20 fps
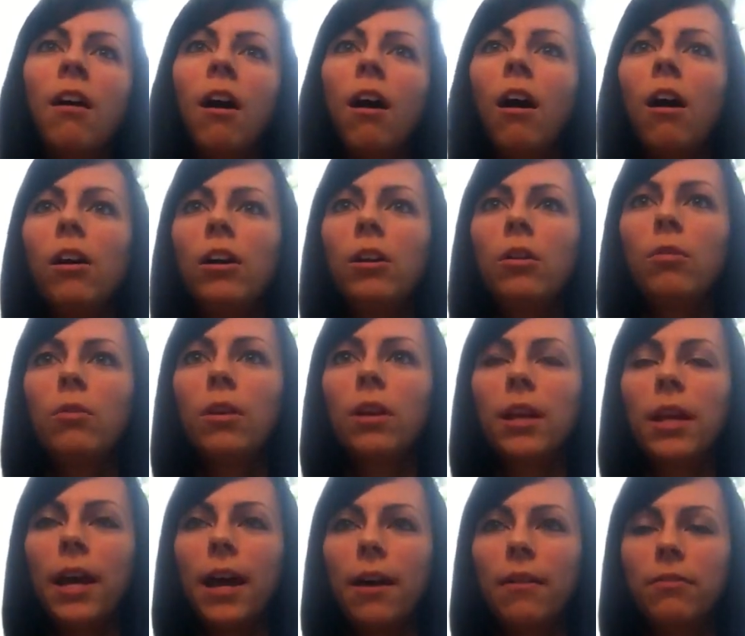All you
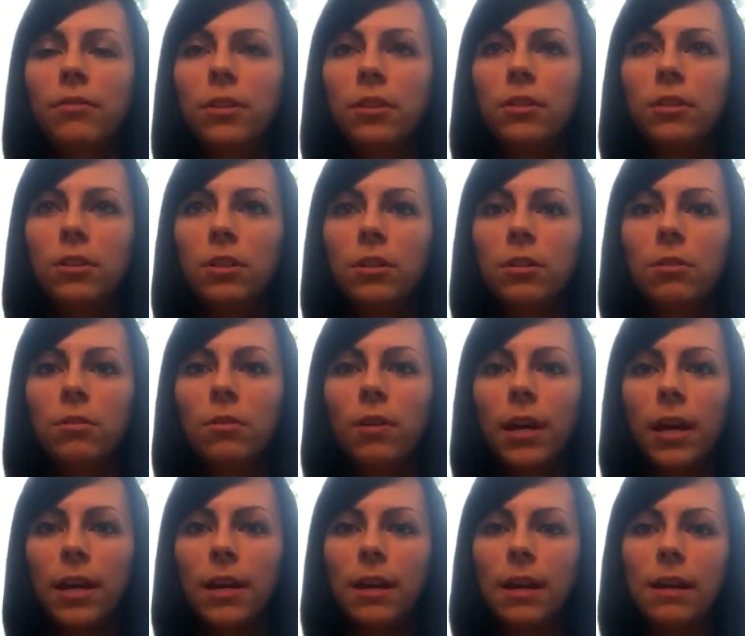really have to do
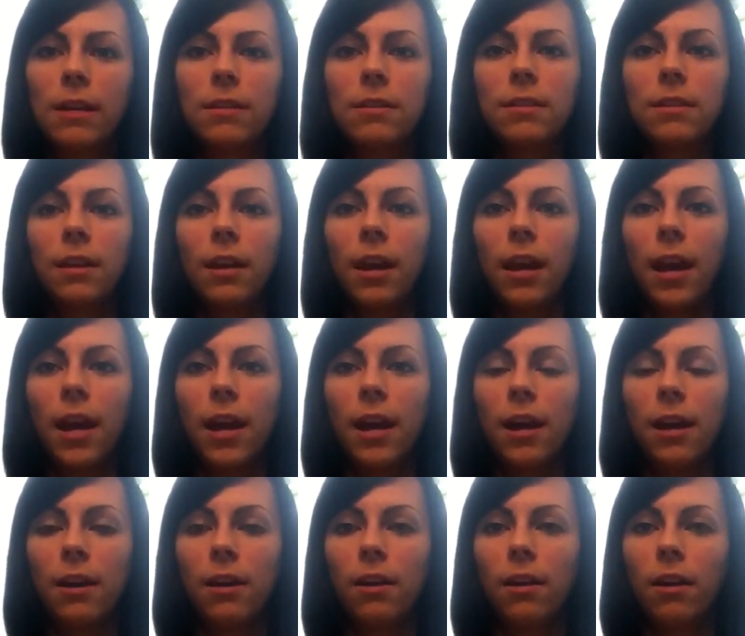is
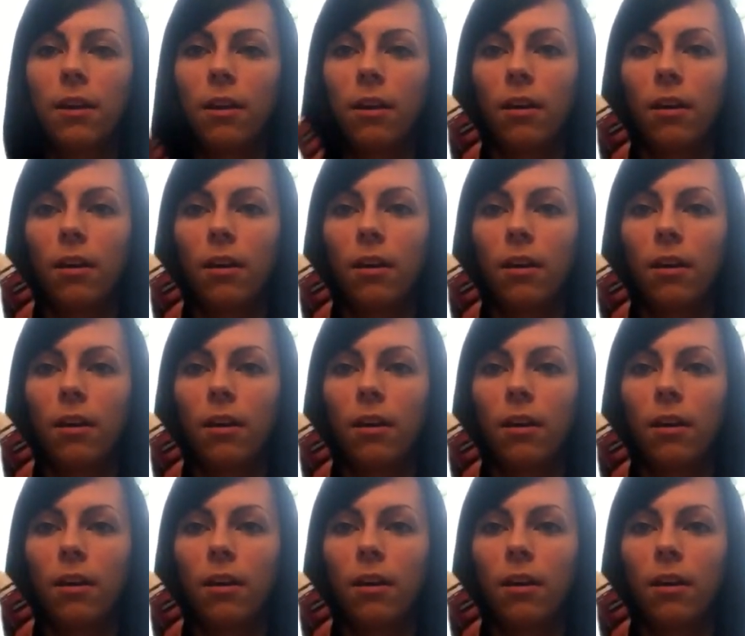add